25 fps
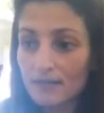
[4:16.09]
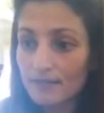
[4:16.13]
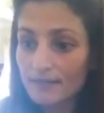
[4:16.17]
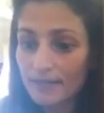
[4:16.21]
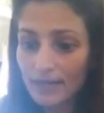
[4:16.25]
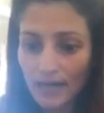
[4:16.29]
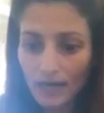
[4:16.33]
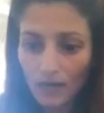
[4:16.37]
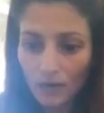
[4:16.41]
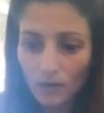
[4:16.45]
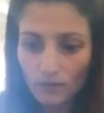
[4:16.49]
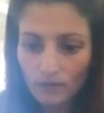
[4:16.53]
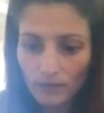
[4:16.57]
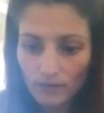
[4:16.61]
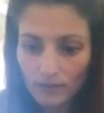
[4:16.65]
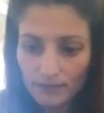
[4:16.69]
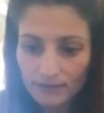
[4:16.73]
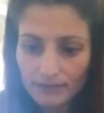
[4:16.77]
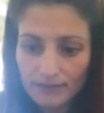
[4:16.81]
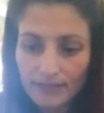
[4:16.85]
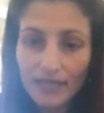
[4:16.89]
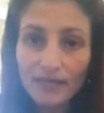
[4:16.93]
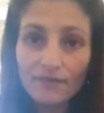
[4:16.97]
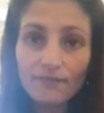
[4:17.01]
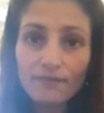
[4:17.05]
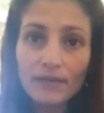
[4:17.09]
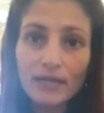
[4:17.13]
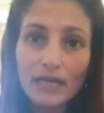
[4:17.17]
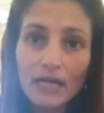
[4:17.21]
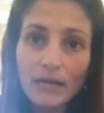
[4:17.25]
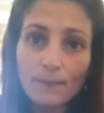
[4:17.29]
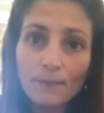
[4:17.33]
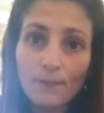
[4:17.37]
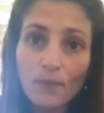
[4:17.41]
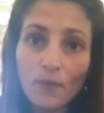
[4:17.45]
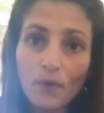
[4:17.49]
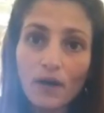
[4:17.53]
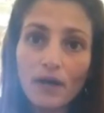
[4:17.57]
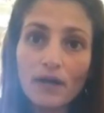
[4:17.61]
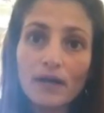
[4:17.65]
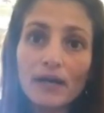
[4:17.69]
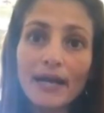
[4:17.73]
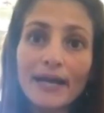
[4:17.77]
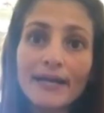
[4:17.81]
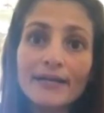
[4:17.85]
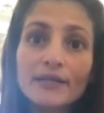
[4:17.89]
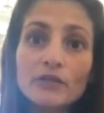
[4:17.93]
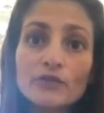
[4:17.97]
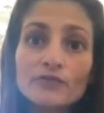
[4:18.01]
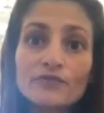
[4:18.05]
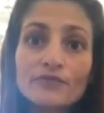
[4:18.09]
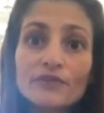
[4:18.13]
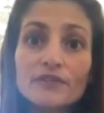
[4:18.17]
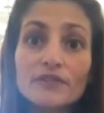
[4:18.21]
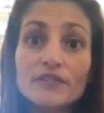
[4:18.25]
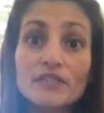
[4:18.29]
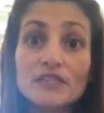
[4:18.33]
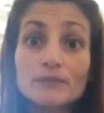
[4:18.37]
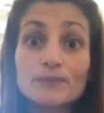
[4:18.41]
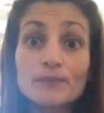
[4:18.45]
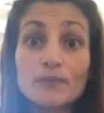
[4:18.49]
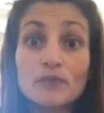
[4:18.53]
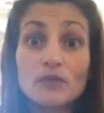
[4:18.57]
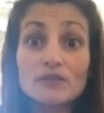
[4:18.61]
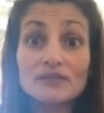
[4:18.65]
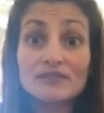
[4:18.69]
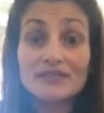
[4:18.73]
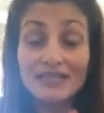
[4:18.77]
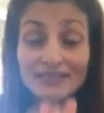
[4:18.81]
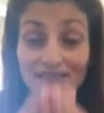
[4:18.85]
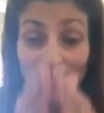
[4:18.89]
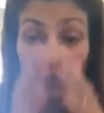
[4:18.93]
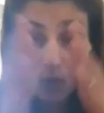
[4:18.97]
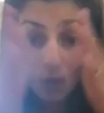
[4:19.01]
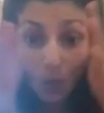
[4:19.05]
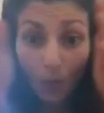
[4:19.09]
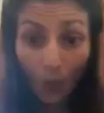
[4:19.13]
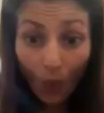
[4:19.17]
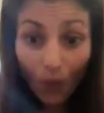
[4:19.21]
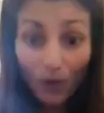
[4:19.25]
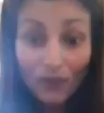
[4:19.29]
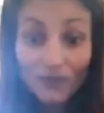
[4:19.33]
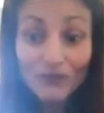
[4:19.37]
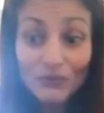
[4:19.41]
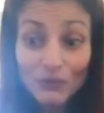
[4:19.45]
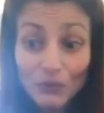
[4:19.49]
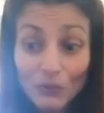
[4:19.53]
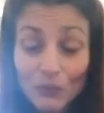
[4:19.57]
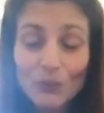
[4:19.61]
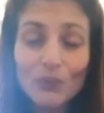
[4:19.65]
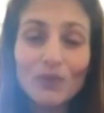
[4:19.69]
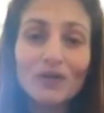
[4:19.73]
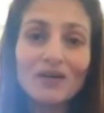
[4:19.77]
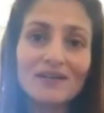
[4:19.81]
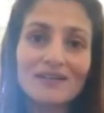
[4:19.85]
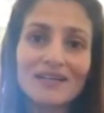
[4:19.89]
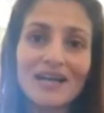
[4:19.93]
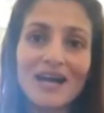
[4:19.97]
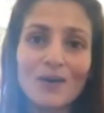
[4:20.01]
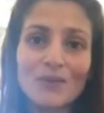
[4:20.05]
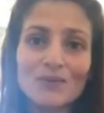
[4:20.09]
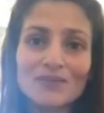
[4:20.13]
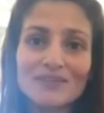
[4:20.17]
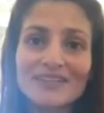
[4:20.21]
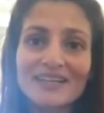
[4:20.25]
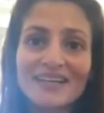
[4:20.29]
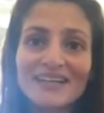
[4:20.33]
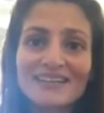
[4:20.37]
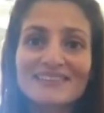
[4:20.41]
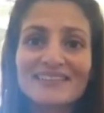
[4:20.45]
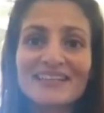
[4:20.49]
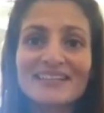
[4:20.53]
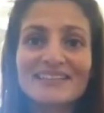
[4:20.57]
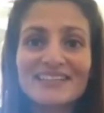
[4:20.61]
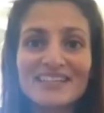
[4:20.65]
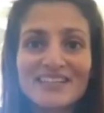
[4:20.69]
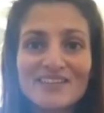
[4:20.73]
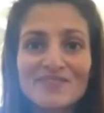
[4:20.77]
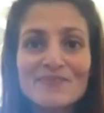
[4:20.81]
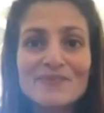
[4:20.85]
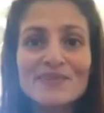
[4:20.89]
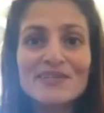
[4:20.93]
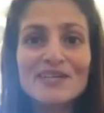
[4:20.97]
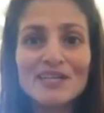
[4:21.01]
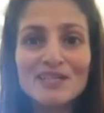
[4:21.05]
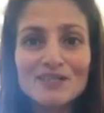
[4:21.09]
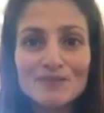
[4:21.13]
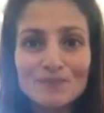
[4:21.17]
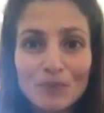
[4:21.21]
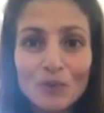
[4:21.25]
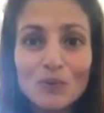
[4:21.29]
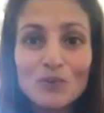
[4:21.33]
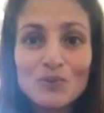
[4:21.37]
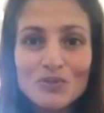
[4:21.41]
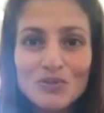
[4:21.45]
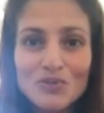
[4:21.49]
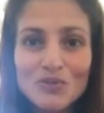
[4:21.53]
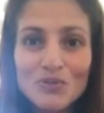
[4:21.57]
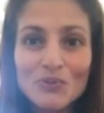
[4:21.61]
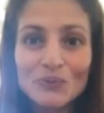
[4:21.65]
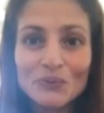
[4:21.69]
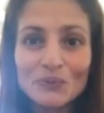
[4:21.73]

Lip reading: Now they've become more aligned to fitness because there's a whole new world out there that they've been exposed to,